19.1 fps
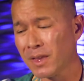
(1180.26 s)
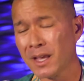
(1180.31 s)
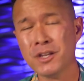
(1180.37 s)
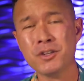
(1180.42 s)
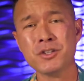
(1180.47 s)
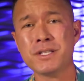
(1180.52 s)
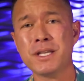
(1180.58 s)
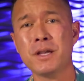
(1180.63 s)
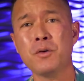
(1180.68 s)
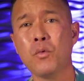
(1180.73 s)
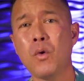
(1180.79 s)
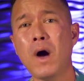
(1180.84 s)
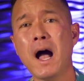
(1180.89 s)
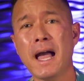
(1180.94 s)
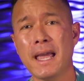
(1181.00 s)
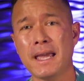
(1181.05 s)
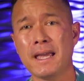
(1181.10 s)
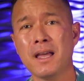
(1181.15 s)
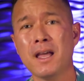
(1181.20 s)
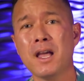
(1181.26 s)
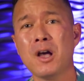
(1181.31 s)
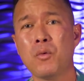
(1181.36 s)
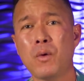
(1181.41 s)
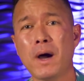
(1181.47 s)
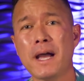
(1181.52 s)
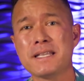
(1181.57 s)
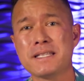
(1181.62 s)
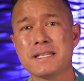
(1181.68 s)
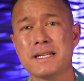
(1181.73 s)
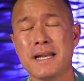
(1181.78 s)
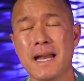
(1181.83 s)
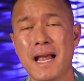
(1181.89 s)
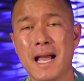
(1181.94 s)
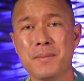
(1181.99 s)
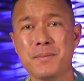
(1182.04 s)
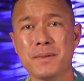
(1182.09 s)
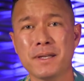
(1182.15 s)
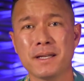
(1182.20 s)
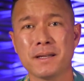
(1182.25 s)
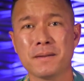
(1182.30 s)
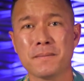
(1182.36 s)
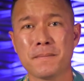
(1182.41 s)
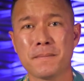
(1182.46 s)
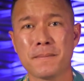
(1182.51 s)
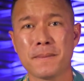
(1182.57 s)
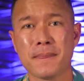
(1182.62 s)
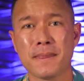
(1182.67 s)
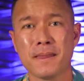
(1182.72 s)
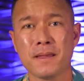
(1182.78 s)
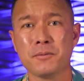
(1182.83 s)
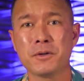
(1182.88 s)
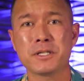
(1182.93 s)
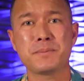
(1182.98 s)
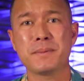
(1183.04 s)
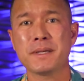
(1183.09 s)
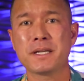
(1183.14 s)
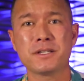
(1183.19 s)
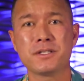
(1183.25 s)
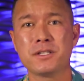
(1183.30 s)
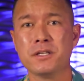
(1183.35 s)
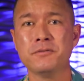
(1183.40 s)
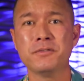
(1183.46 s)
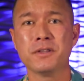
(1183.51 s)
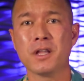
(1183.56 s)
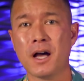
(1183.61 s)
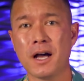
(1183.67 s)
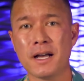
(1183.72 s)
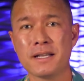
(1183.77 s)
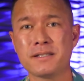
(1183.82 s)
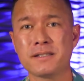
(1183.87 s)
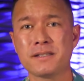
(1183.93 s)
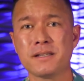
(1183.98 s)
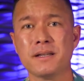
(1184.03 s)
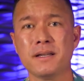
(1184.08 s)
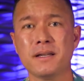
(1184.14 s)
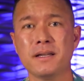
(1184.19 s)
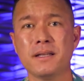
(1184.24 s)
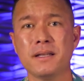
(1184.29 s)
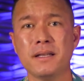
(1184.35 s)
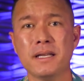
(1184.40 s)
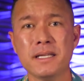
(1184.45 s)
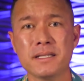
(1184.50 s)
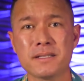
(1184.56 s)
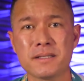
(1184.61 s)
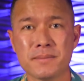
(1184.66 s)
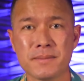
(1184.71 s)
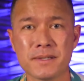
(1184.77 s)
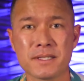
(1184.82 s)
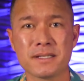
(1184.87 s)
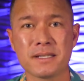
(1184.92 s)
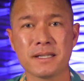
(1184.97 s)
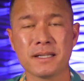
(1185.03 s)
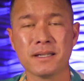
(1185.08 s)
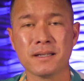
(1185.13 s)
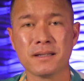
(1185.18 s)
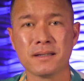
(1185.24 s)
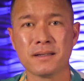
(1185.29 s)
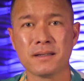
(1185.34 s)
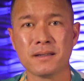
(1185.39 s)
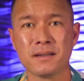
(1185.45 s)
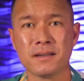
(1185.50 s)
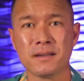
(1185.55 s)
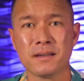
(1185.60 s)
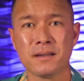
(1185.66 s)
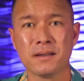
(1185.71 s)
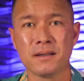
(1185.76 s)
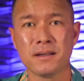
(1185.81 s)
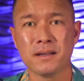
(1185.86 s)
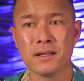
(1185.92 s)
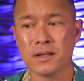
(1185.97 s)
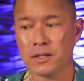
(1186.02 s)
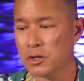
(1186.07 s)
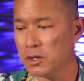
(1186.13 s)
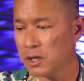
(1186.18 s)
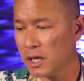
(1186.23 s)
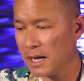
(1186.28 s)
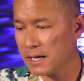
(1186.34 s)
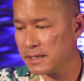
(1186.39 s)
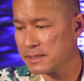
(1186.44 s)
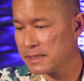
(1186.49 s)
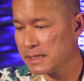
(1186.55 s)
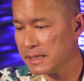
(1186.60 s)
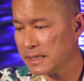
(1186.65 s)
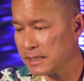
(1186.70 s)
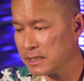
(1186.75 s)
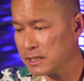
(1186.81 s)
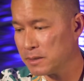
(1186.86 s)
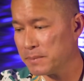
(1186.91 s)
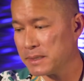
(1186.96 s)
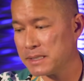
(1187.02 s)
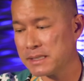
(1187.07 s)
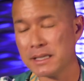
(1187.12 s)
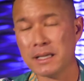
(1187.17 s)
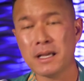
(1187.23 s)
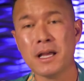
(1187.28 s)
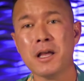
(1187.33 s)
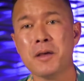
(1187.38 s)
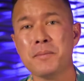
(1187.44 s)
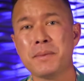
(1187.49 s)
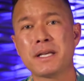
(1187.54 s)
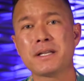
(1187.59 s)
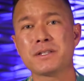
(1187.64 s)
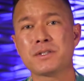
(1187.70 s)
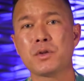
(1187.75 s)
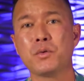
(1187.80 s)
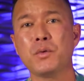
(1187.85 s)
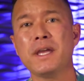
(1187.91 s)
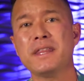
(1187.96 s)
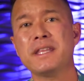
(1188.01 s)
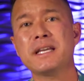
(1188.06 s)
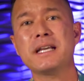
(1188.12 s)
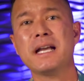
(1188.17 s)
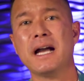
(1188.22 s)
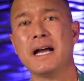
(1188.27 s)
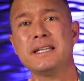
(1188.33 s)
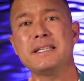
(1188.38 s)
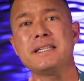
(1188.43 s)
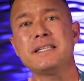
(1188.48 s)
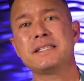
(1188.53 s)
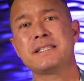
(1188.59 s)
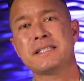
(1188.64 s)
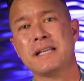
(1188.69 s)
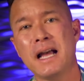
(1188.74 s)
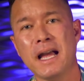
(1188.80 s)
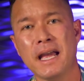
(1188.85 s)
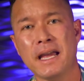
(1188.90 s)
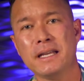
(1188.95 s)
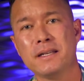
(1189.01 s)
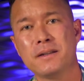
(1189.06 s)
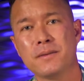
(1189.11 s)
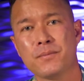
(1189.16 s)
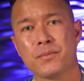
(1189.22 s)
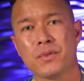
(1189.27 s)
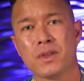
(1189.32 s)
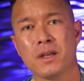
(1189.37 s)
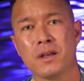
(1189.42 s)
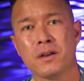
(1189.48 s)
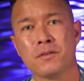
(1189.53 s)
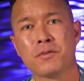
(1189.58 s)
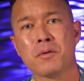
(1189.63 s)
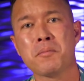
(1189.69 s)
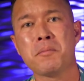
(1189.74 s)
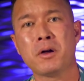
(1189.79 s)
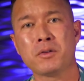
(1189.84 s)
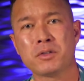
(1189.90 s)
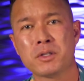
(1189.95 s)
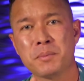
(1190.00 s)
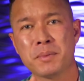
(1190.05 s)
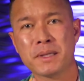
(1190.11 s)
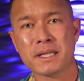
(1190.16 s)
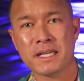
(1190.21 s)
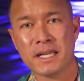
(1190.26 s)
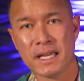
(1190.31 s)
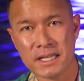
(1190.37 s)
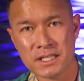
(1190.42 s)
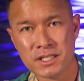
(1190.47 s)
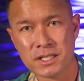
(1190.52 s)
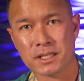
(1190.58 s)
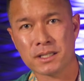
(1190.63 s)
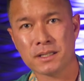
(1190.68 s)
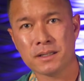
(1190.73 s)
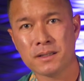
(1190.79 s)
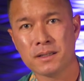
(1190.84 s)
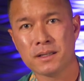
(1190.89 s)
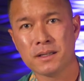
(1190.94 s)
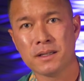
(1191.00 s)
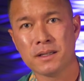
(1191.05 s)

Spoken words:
And you're saying, why? Why isn't it happening? Well, it's because you've lost intimacy. You lost intimacy because the way that God designed for multiplication